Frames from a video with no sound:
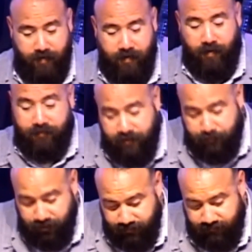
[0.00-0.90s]
our
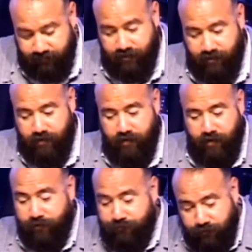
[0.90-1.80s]
siblings,
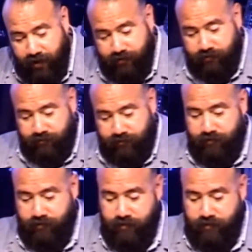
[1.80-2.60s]
our friends,